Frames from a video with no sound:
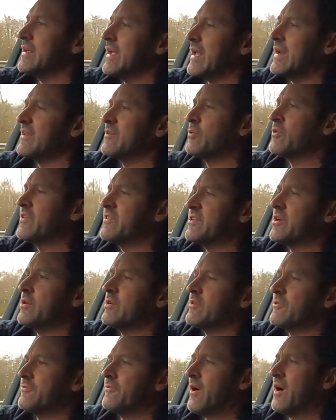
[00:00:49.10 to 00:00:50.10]
Yeah, this one's
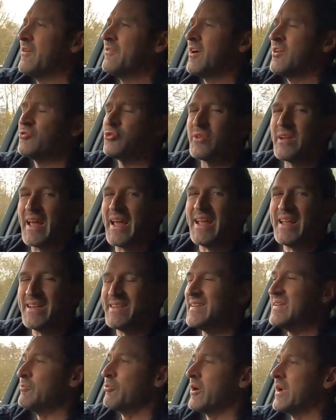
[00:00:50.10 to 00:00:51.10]
tuned to
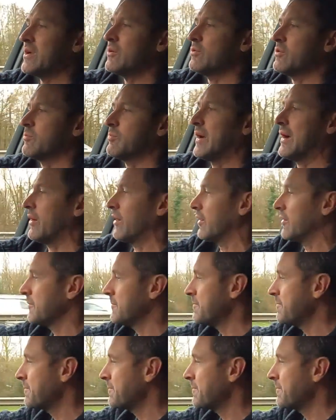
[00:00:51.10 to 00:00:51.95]
580 brake horsepower.